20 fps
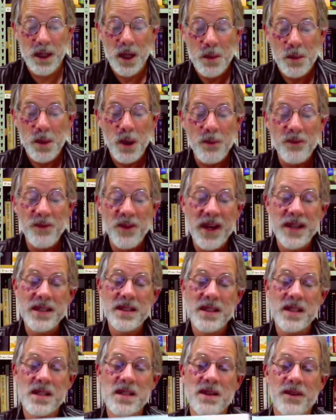Pope
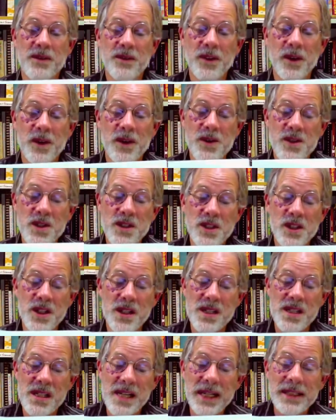Francis I
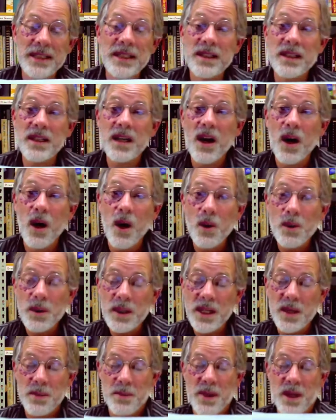just said that the
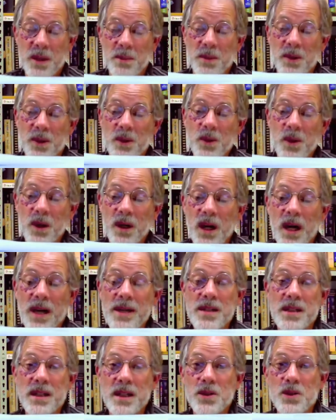only people who are
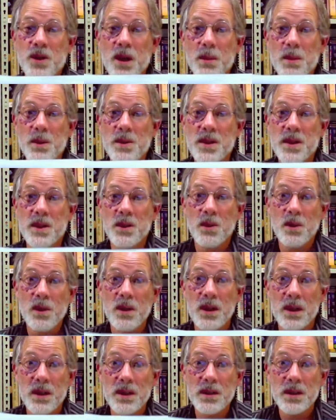causing the troubles of the
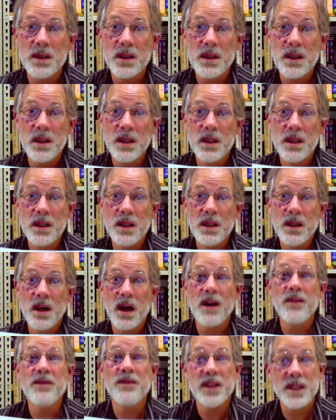world
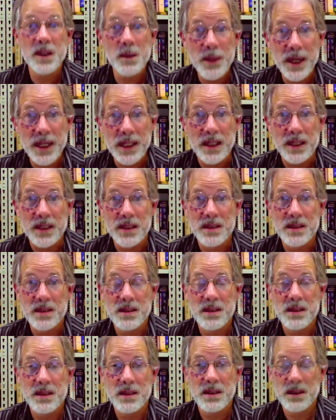are
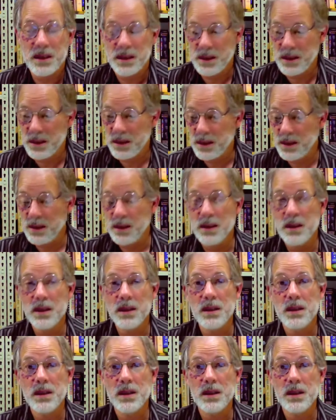fundamentalists.
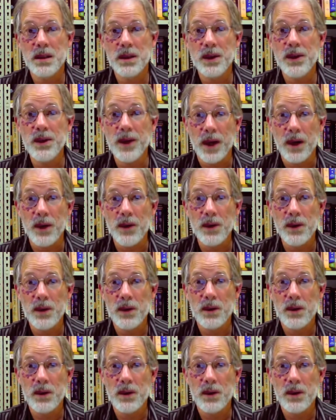You know,